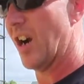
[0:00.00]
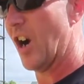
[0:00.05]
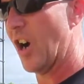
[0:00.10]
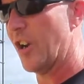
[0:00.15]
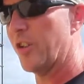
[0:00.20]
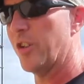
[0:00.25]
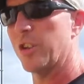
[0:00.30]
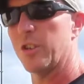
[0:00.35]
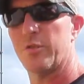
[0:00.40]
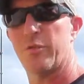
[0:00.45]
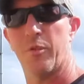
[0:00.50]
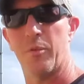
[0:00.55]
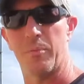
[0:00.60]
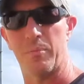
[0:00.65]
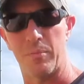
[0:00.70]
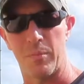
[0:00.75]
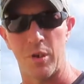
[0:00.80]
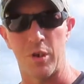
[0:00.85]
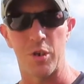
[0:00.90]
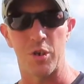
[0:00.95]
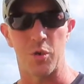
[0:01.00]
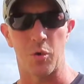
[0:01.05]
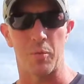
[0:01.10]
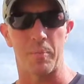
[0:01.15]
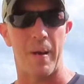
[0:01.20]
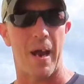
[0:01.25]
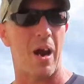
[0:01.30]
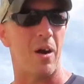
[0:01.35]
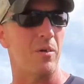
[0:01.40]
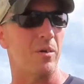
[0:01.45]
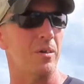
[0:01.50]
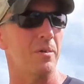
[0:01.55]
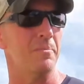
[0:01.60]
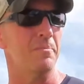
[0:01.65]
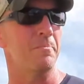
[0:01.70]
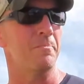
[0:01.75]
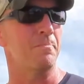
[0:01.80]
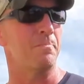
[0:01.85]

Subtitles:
unhooked from shore power